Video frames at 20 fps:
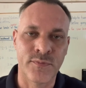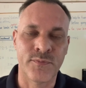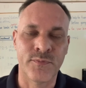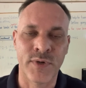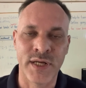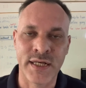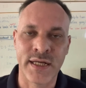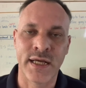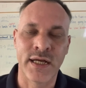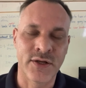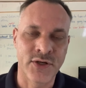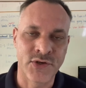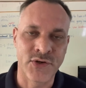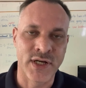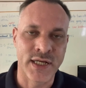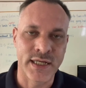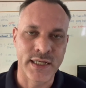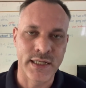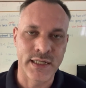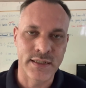when they are
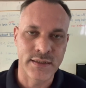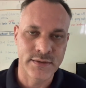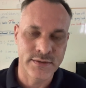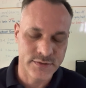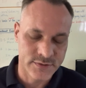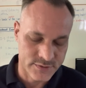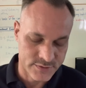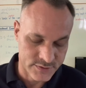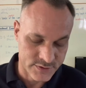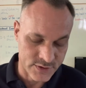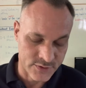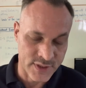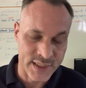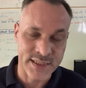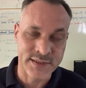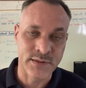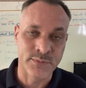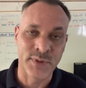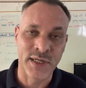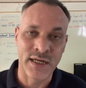drinking. So
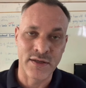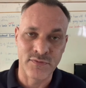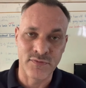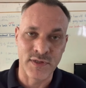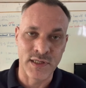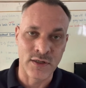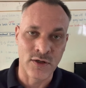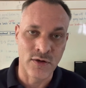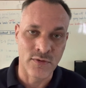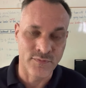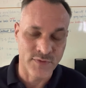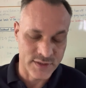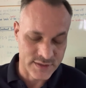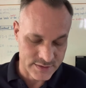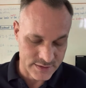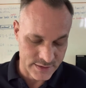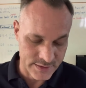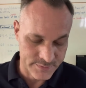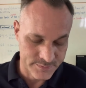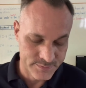that's a bad thing,
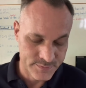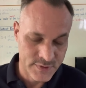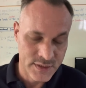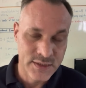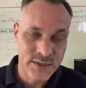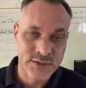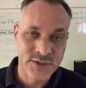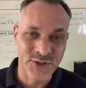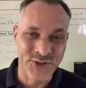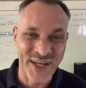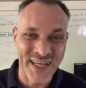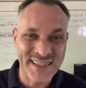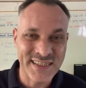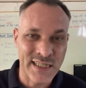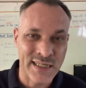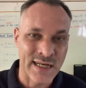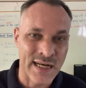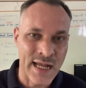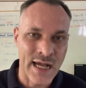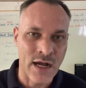obviously. So
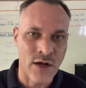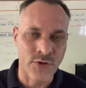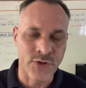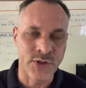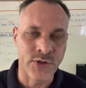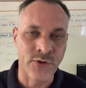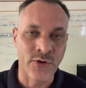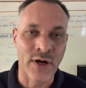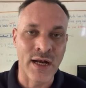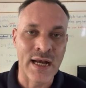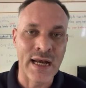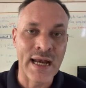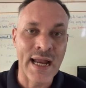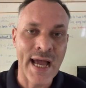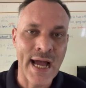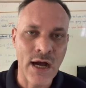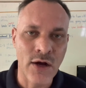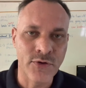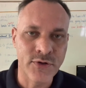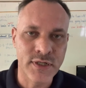that's allowed. You're
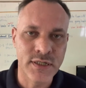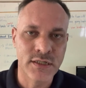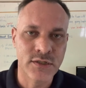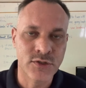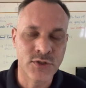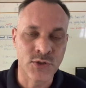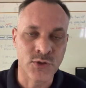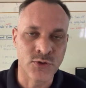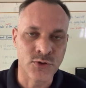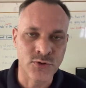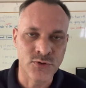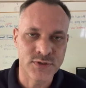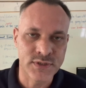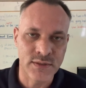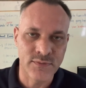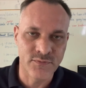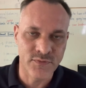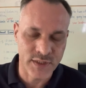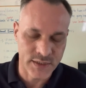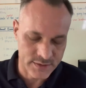allowed to do
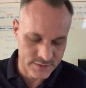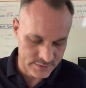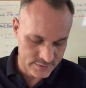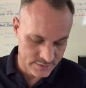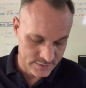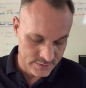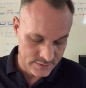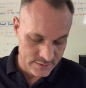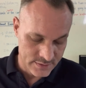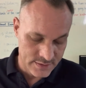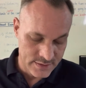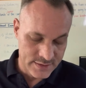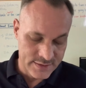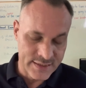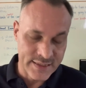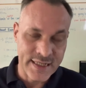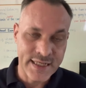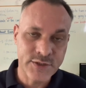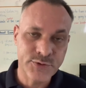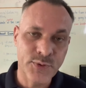something.
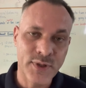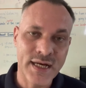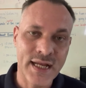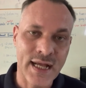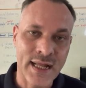The next one,